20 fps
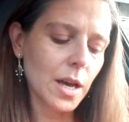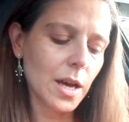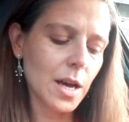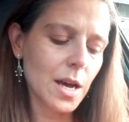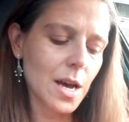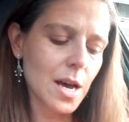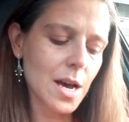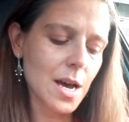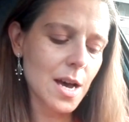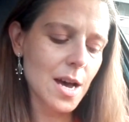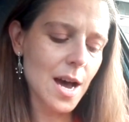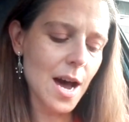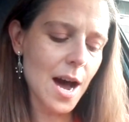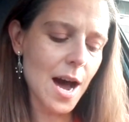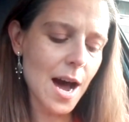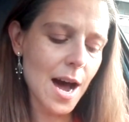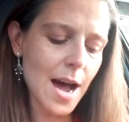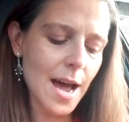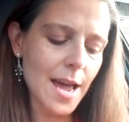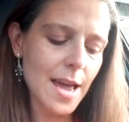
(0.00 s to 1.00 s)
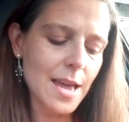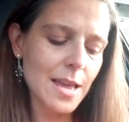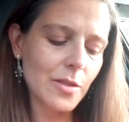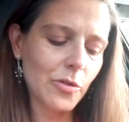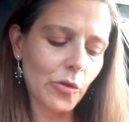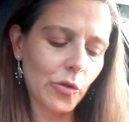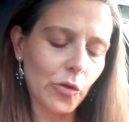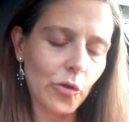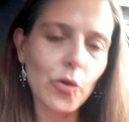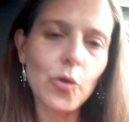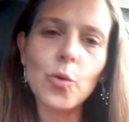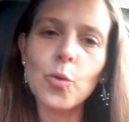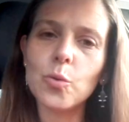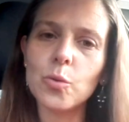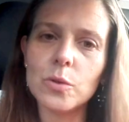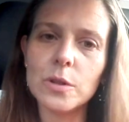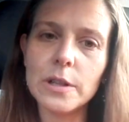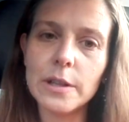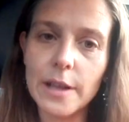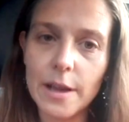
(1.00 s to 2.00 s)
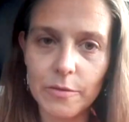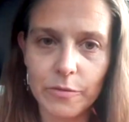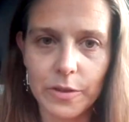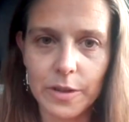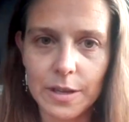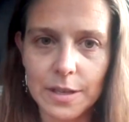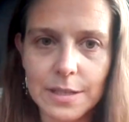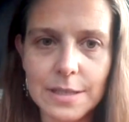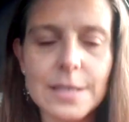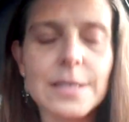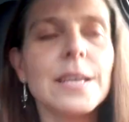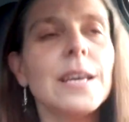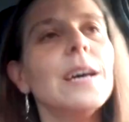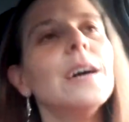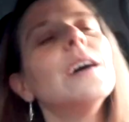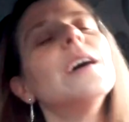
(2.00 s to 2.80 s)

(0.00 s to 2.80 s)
Uh, I too loved it.